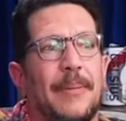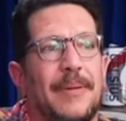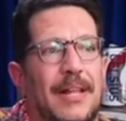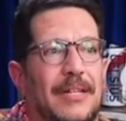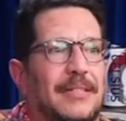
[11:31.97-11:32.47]
I
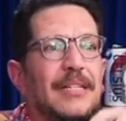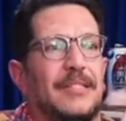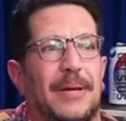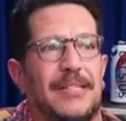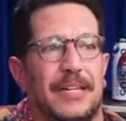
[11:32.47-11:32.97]
mean, that's
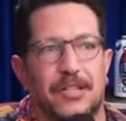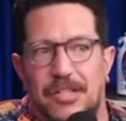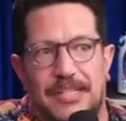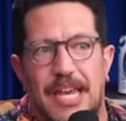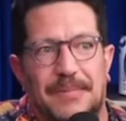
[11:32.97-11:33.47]
basically going
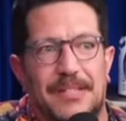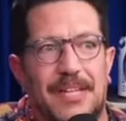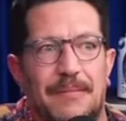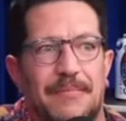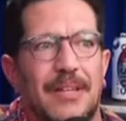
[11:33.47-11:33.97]
to keep the
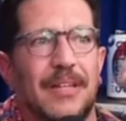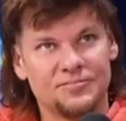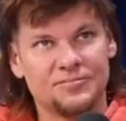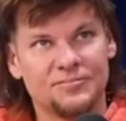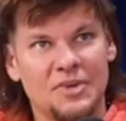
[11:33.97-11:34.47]
same,
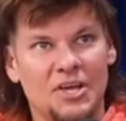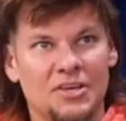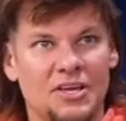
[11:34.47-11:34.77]
right?